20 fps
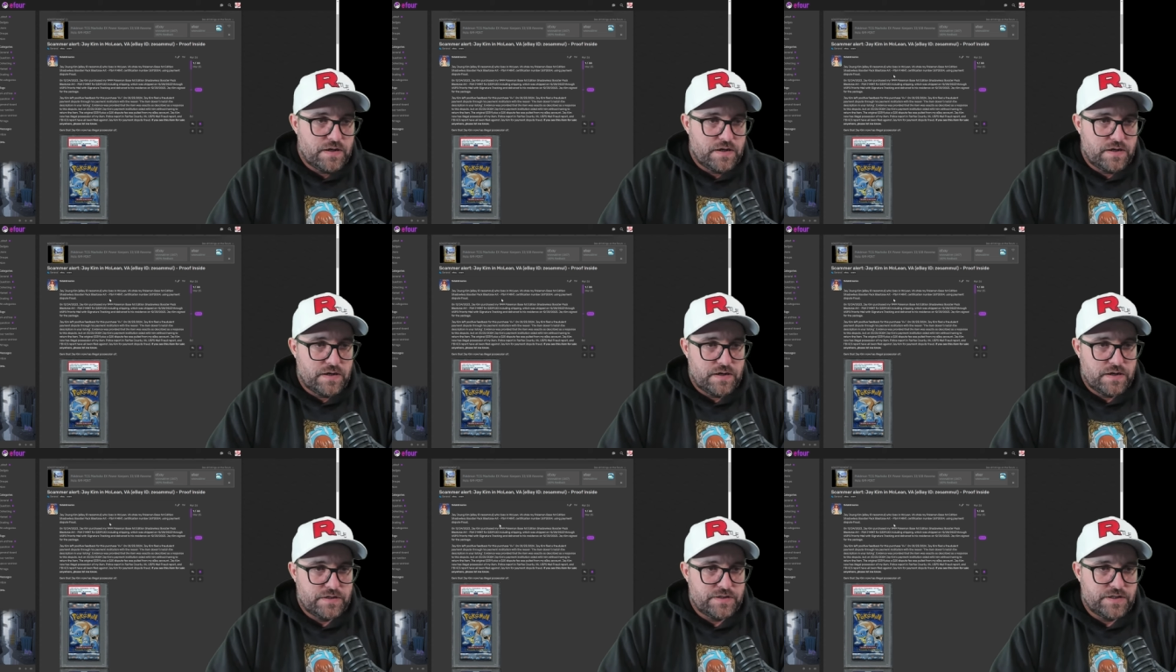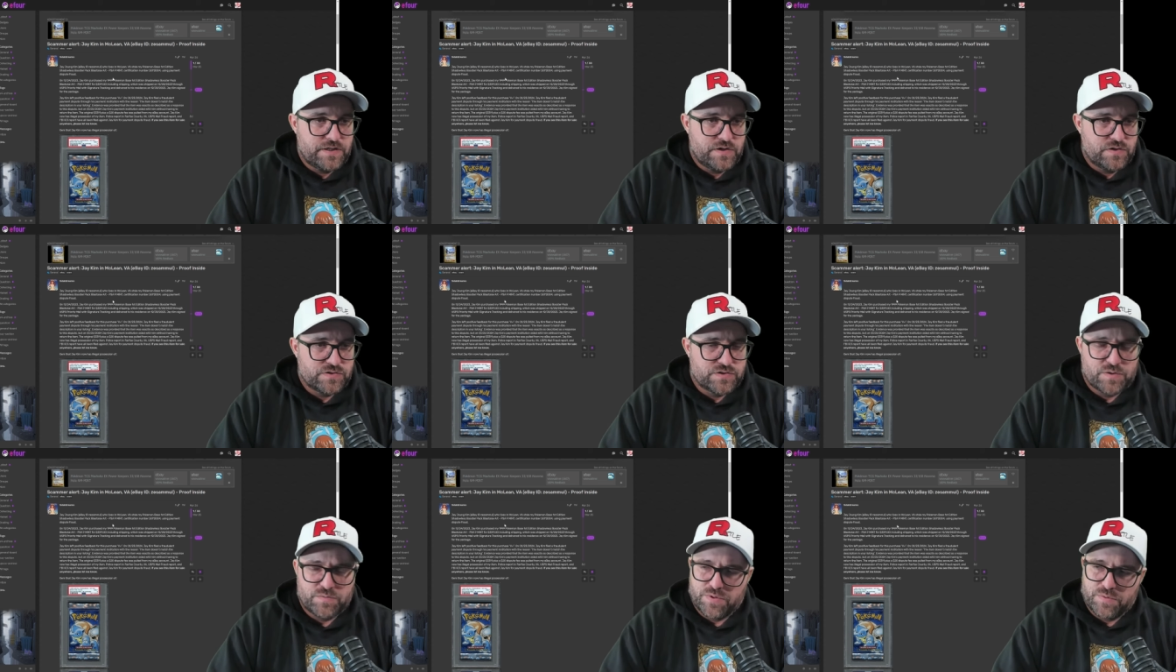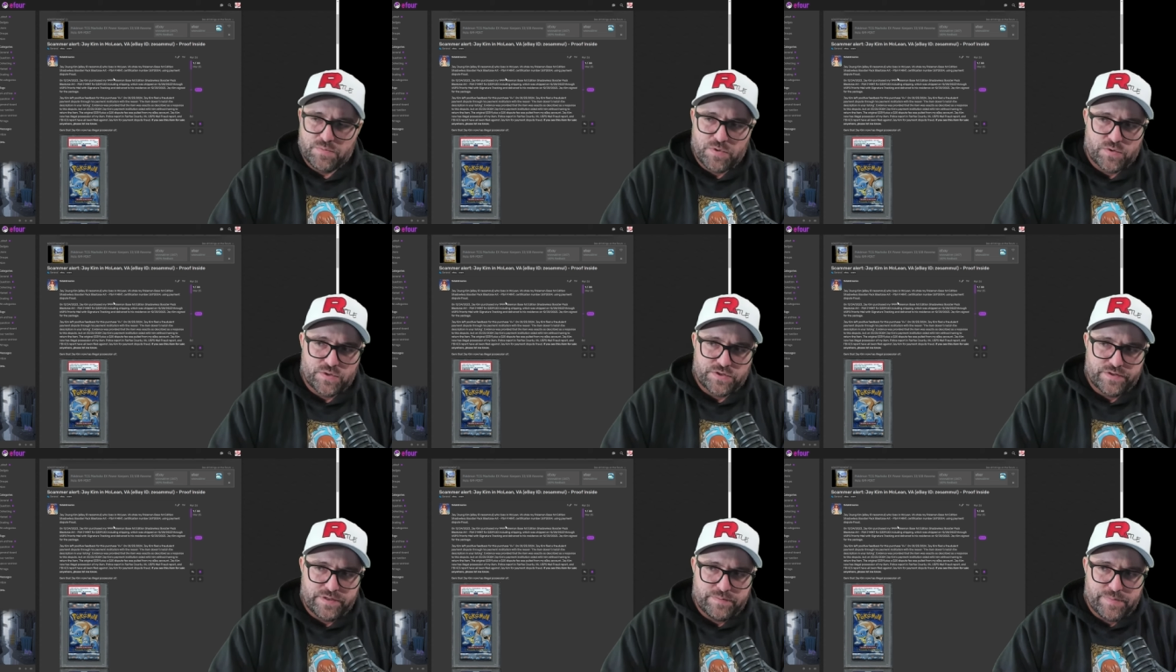You can also
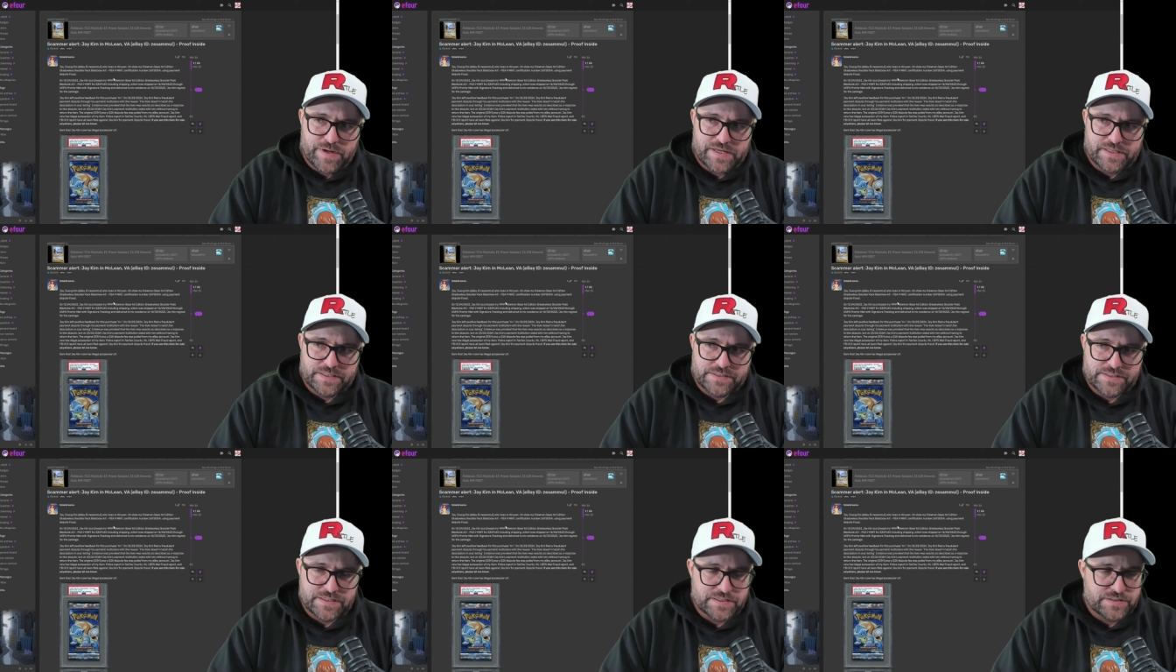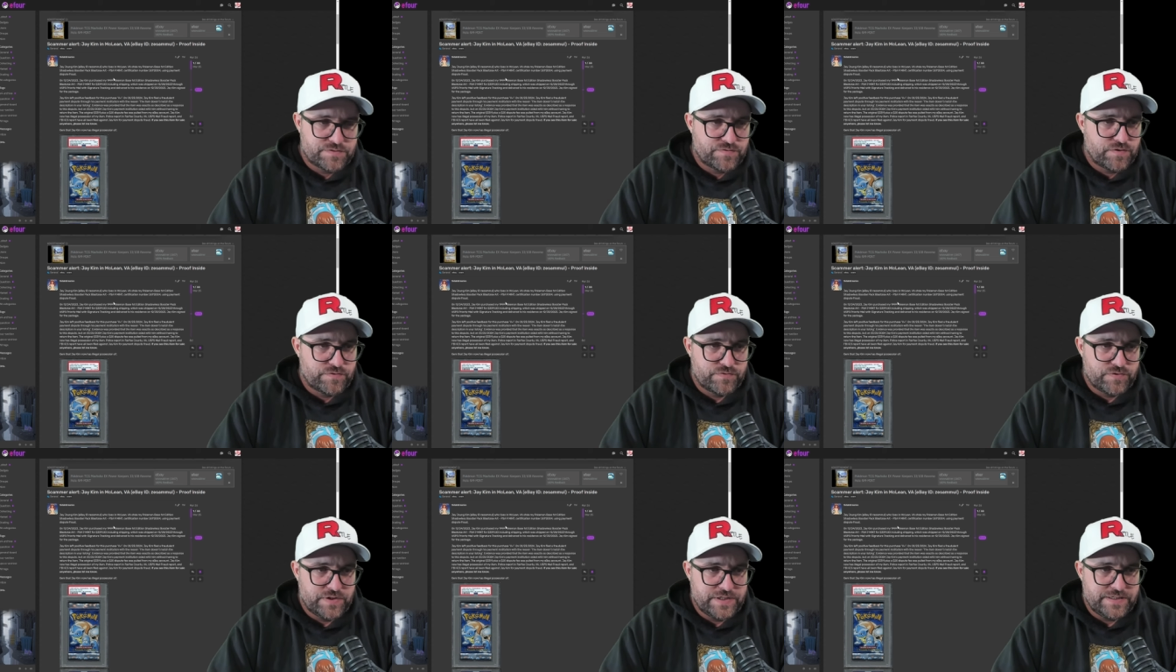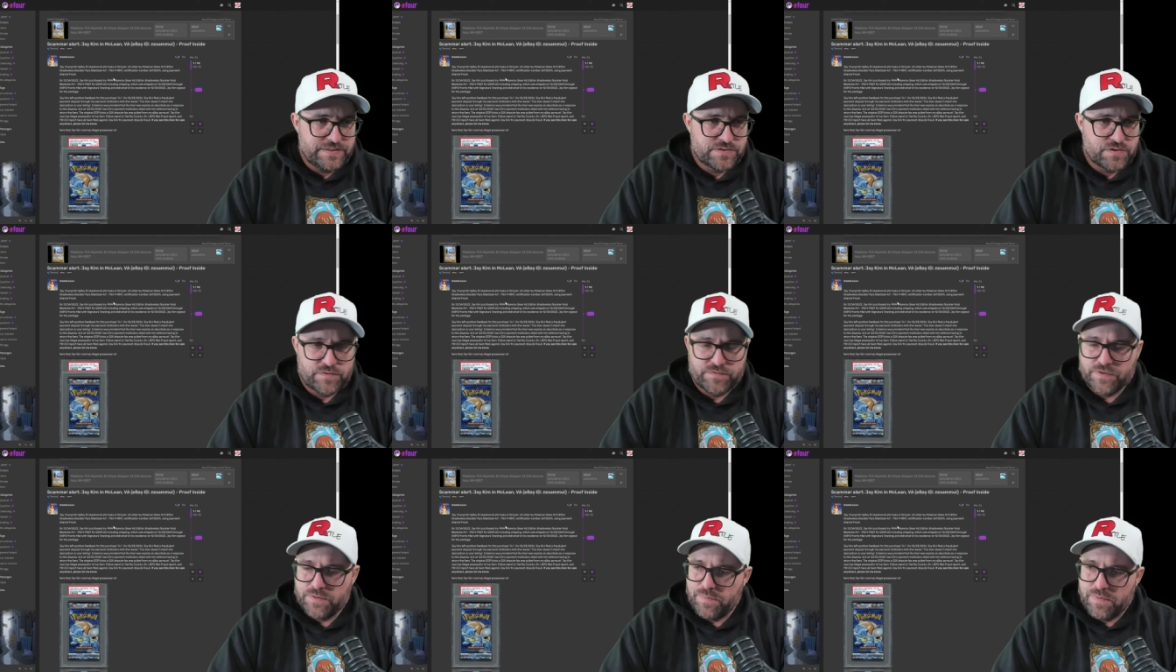promote your eBay listings for free.
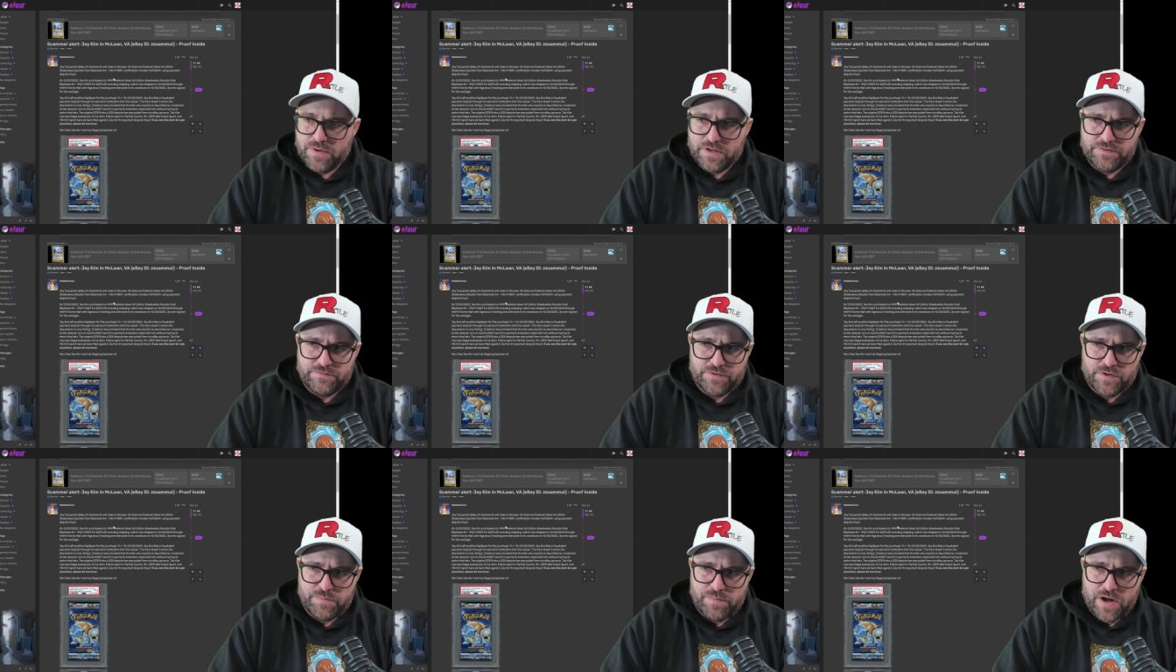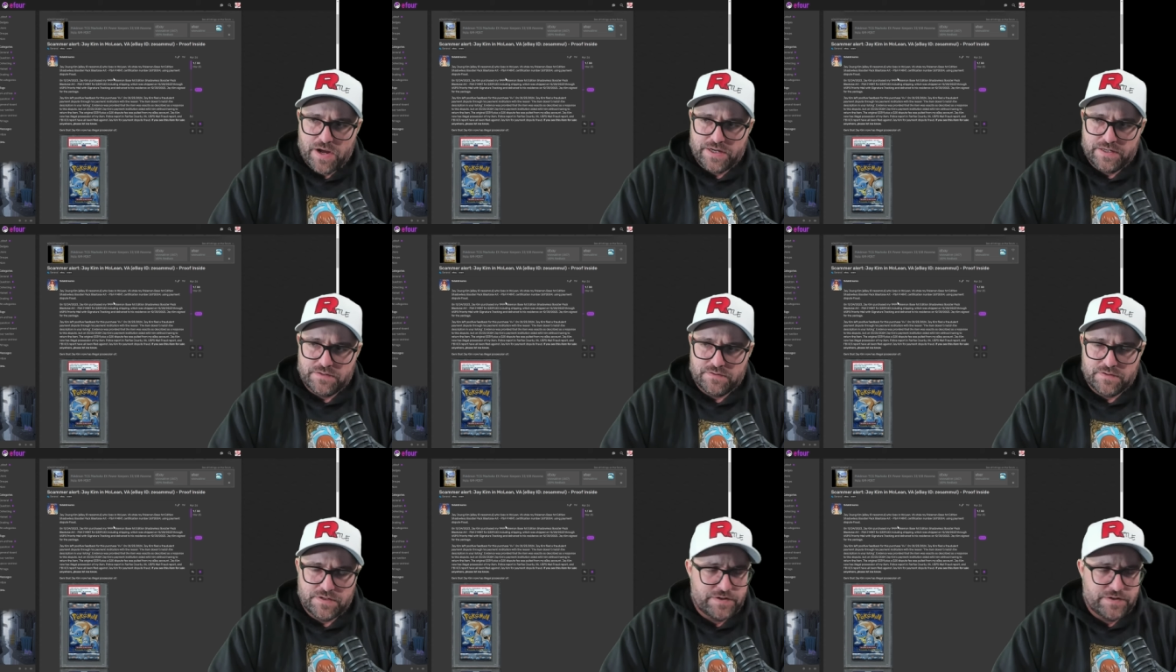So if you're selling,